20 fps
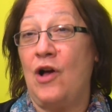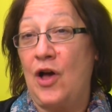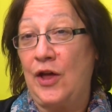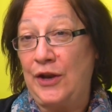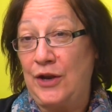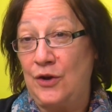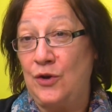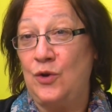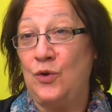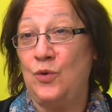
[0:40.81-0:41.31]

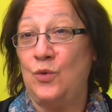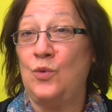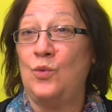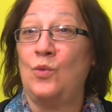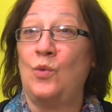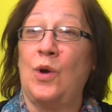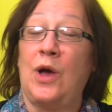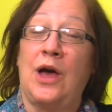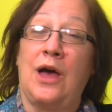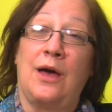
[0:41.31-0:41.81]
on a
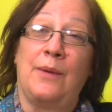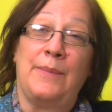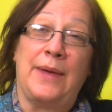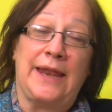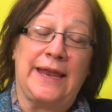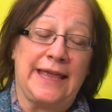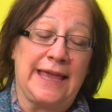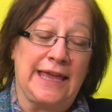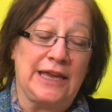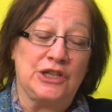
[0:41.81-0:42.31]
new
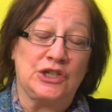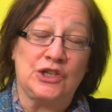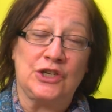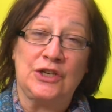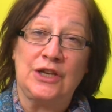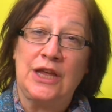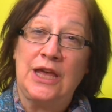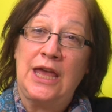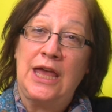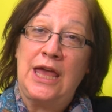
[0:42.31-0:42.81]
medication.